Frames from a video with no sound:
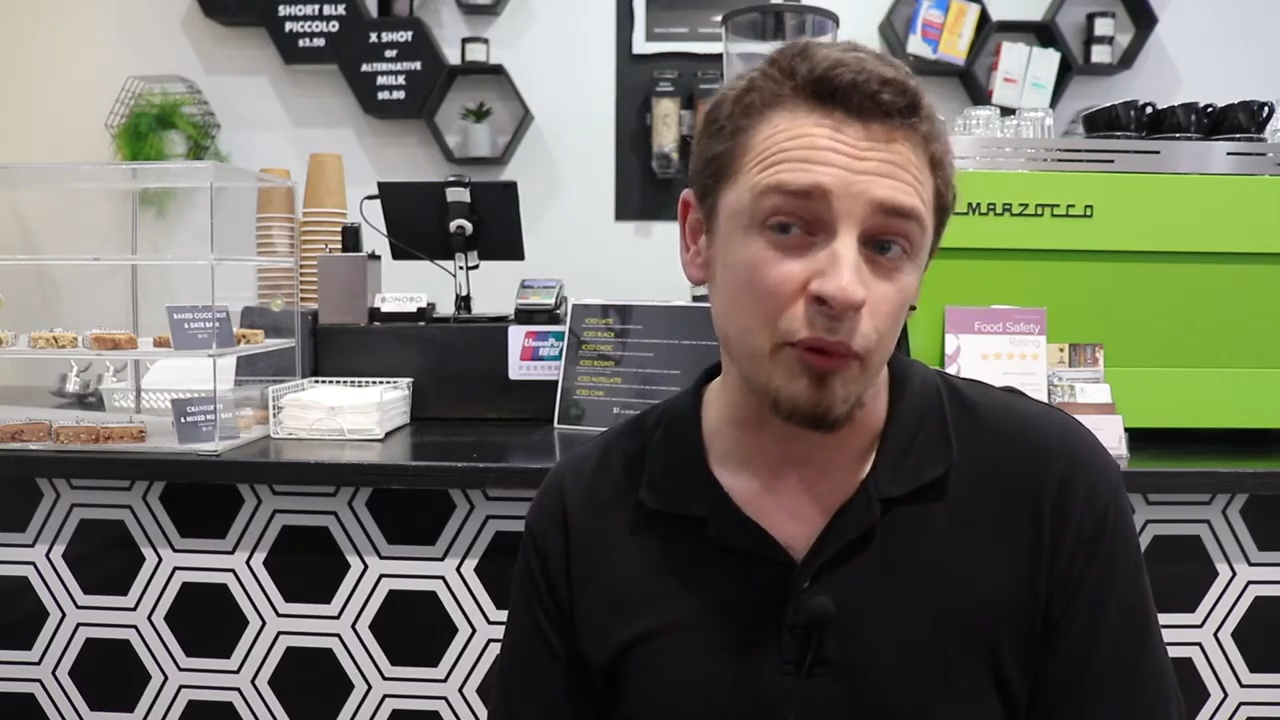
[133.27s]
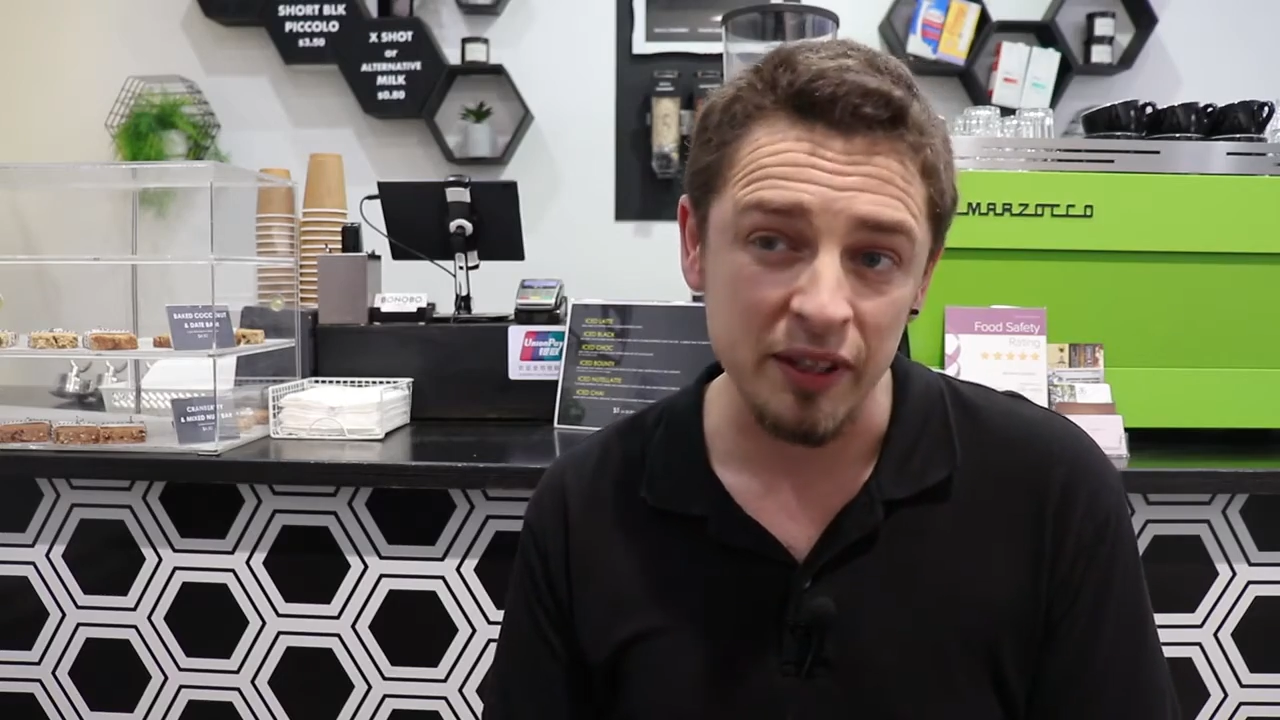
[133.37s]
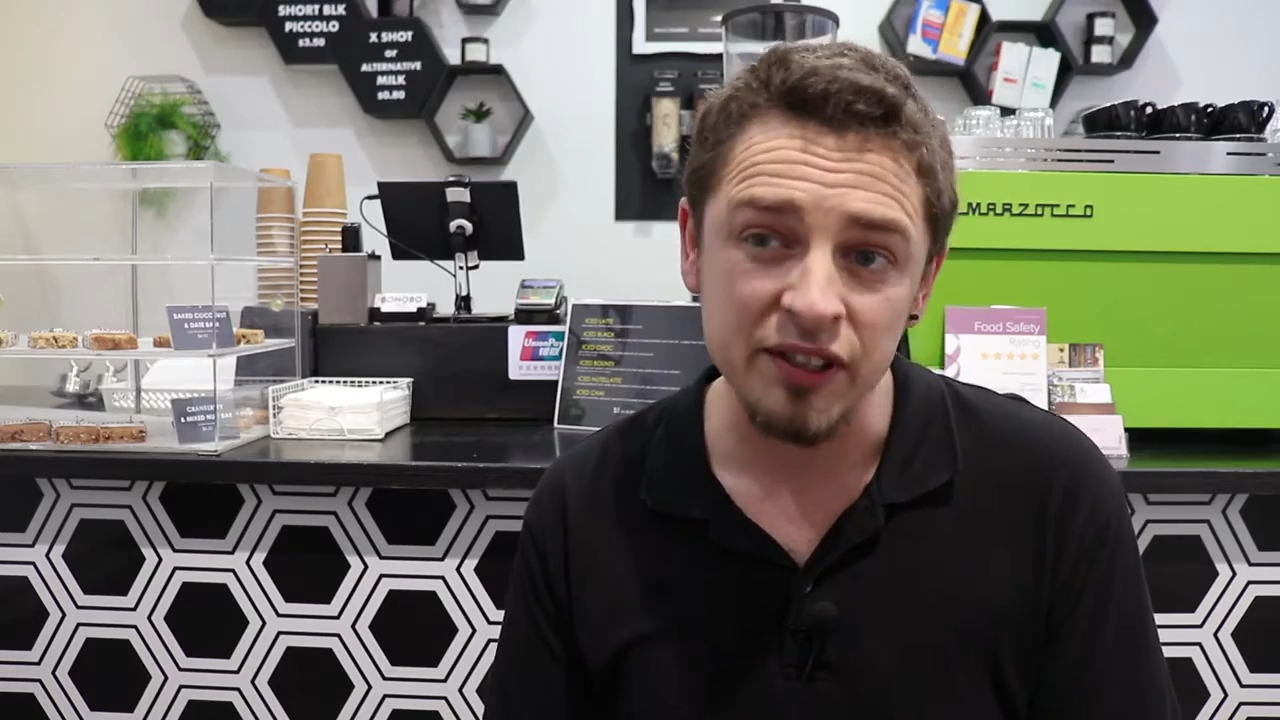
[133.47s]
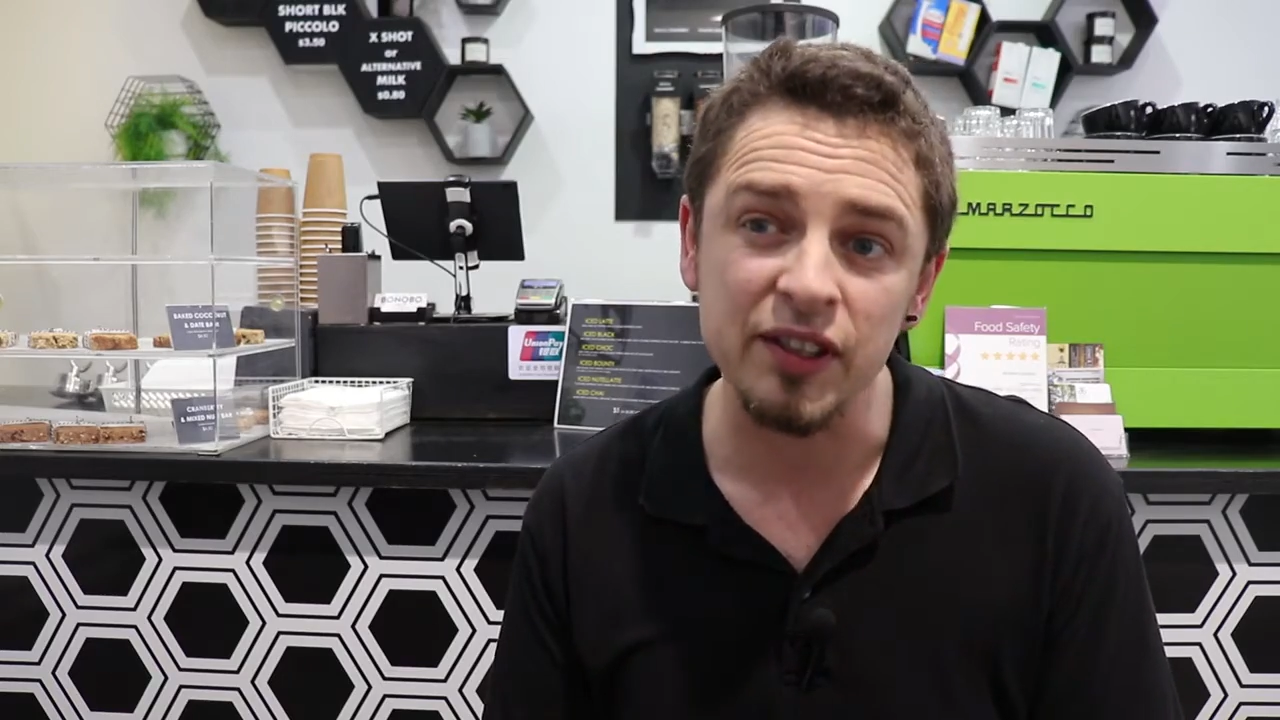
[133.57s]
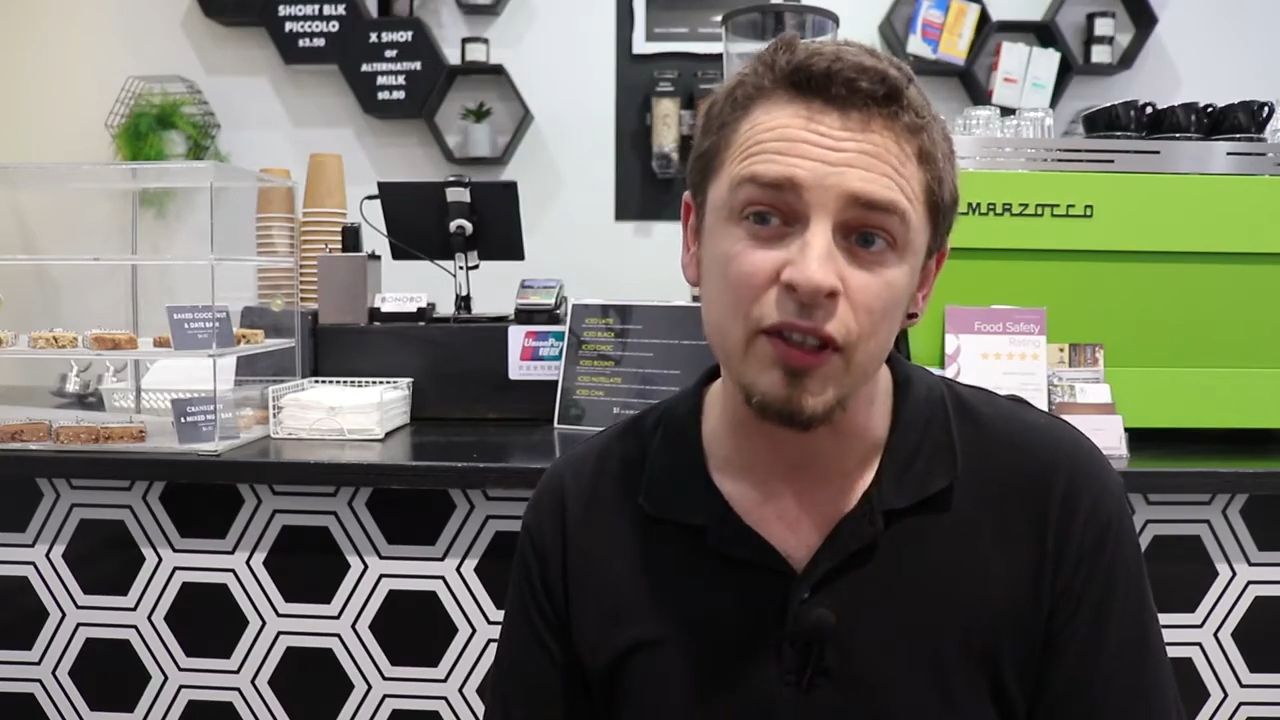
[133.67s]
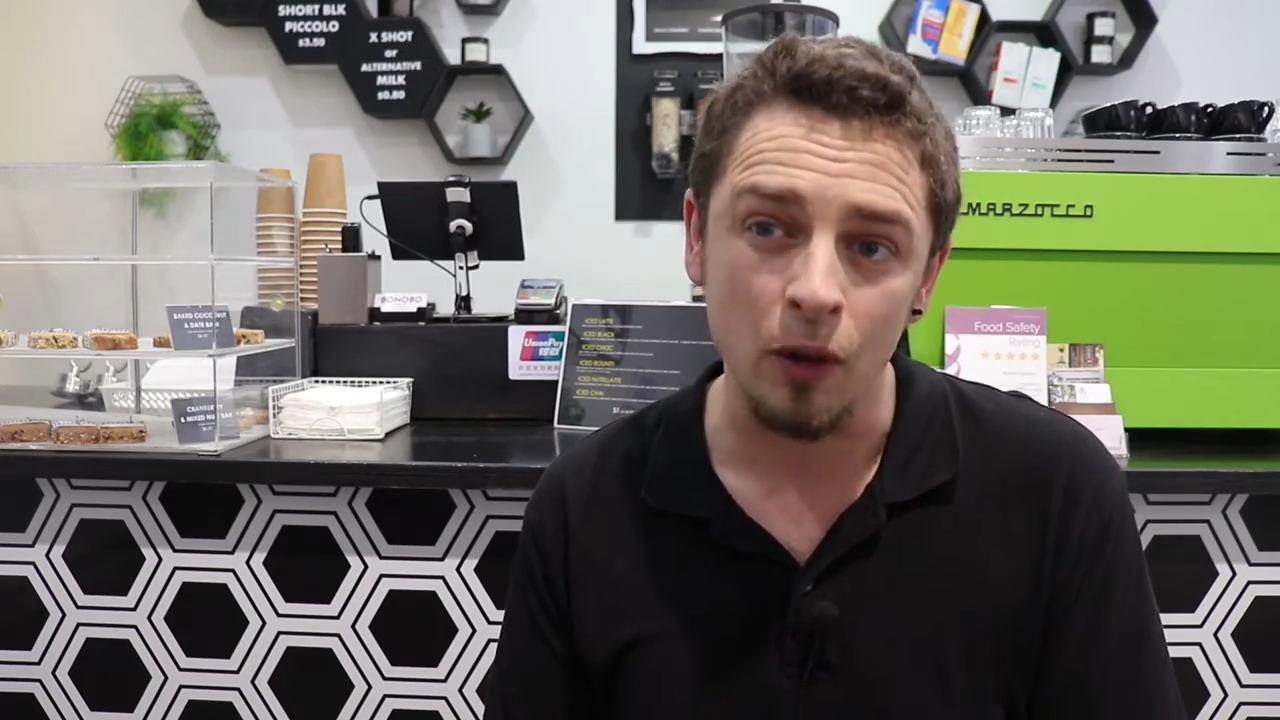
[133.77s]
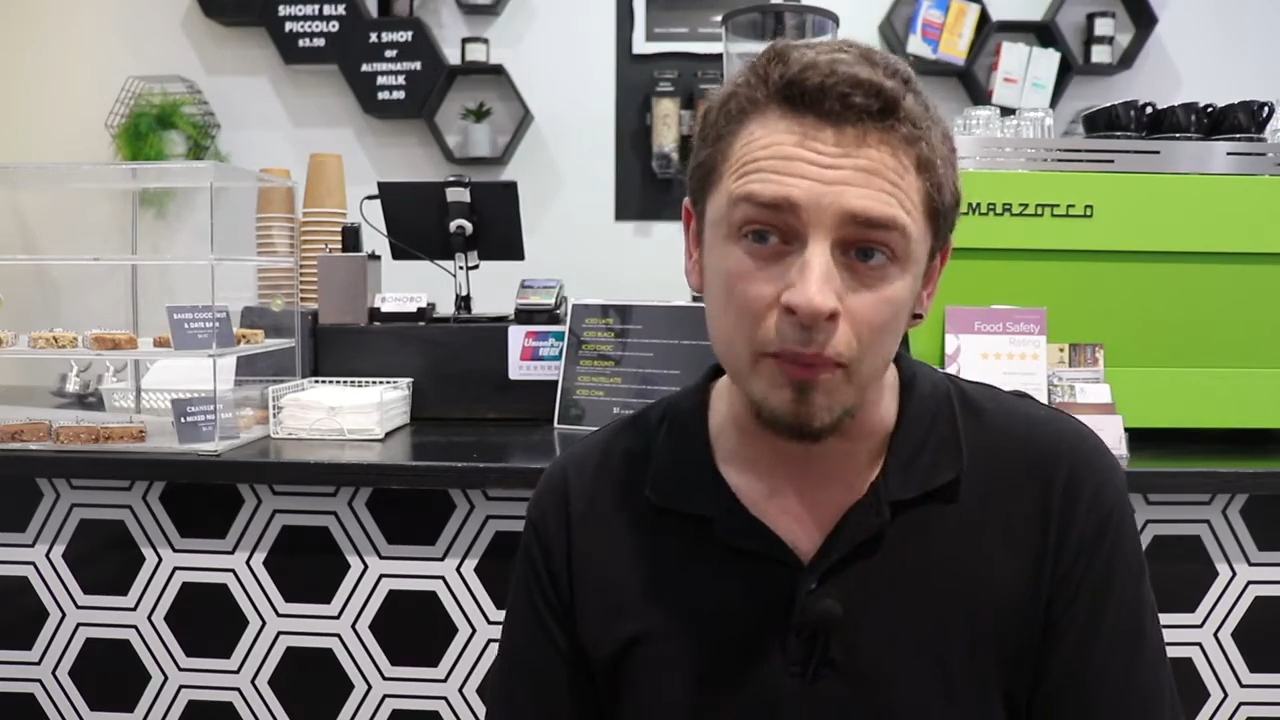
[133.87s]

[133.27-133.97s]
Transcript: barista